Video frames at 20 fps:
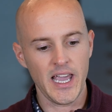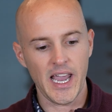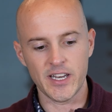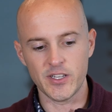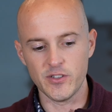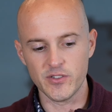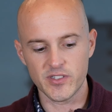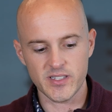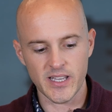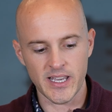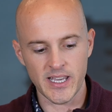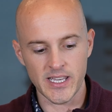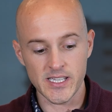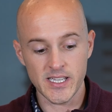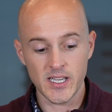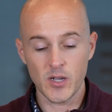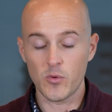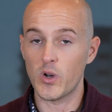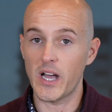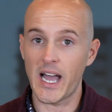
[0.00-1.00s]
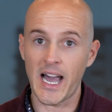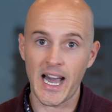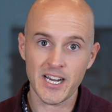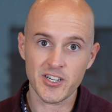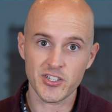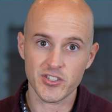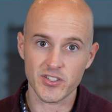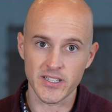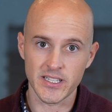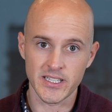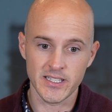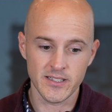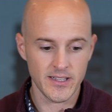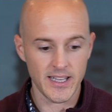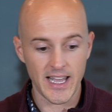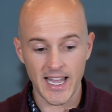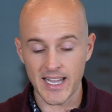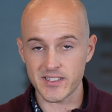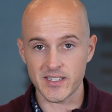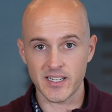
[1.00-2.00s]
and you say, well, actually,
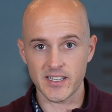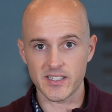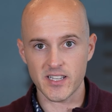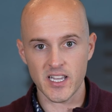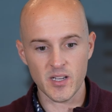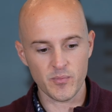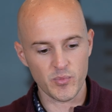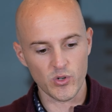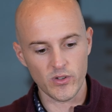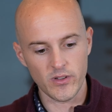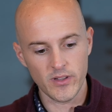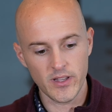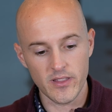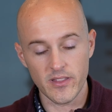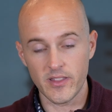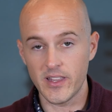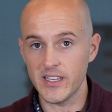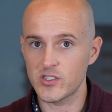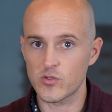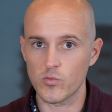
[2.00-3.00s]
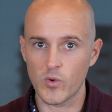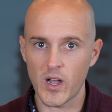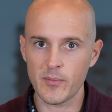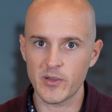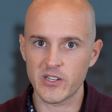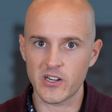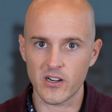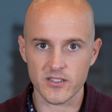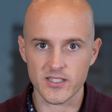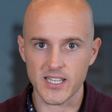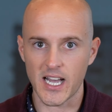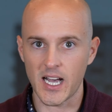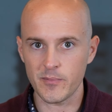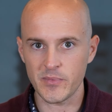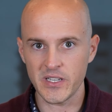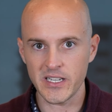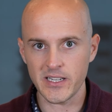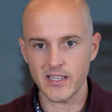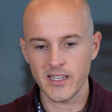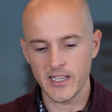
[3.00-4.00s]
as an example, this webinar
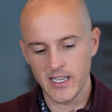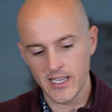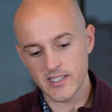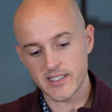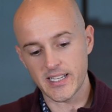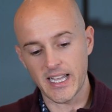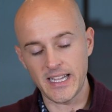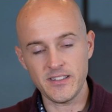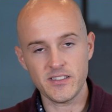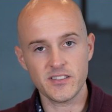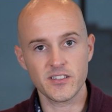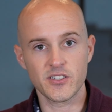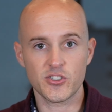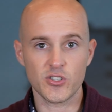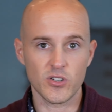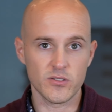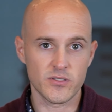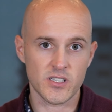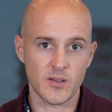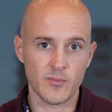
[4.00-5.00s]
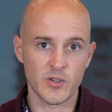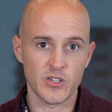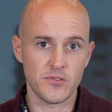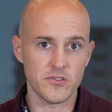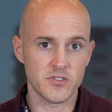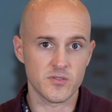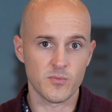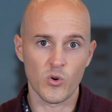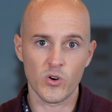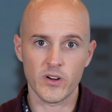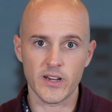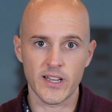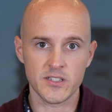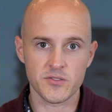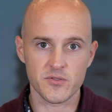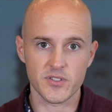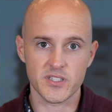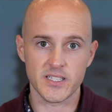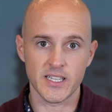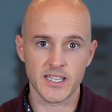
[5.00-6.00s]
topic tends to show someone who's more
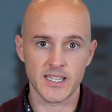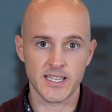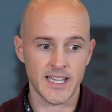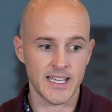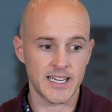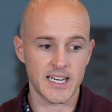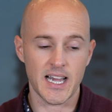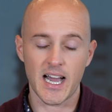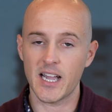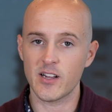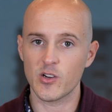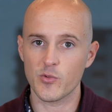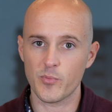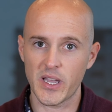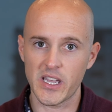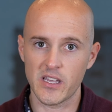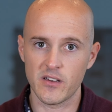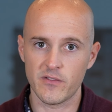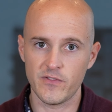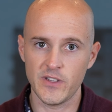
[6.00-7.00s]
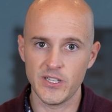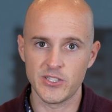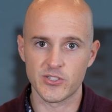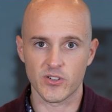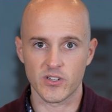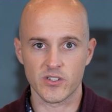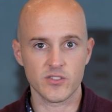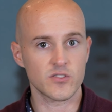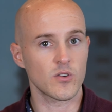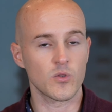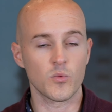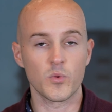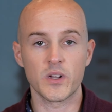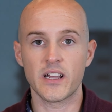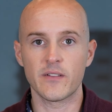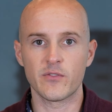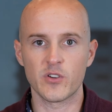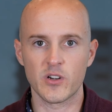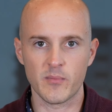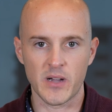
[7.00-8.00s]
interested in higher paid features or
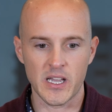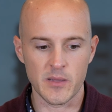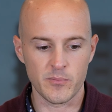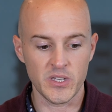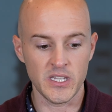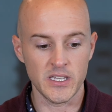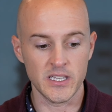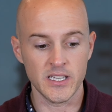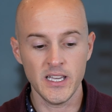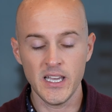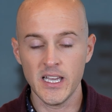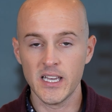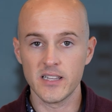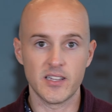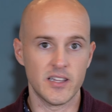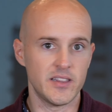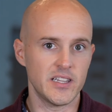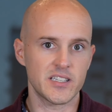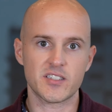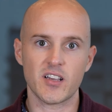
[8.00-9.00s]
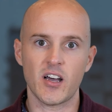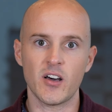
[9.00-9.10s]
whatever it might be than this